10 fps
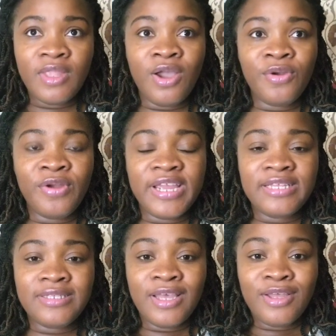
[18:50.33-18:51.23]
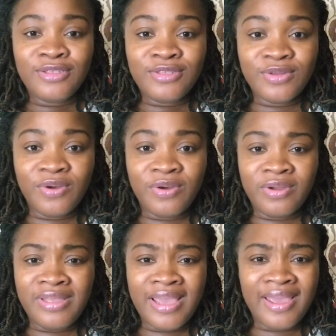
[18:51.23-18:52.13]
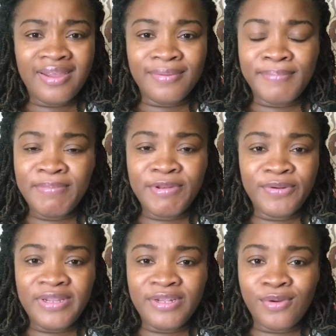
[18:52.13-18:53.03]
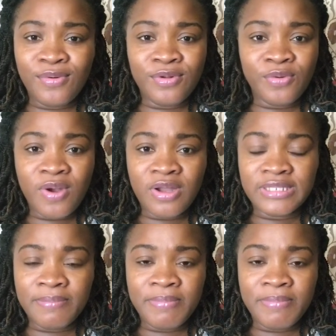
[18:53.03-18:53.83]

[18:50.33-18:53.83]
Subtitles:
All right. So yeah, baby don't need cold water.